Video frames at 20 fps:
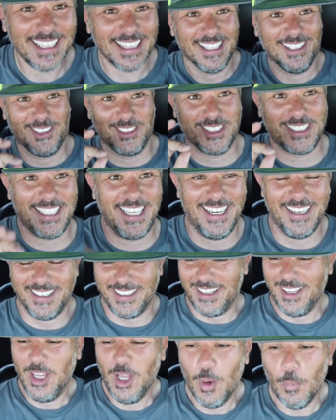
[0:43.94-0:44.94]
a little
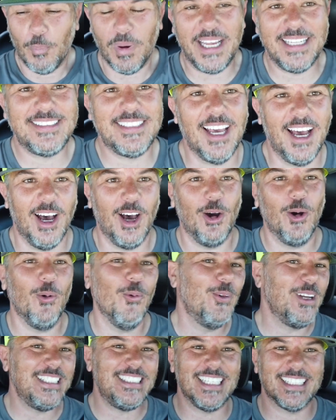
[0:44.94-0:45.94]
scared. But
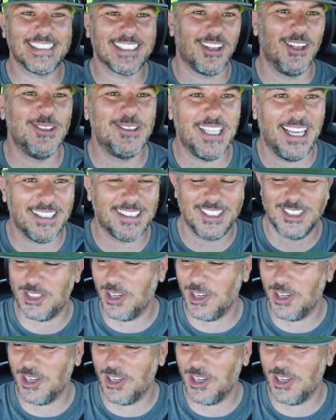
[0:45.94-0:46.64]
we just closed out the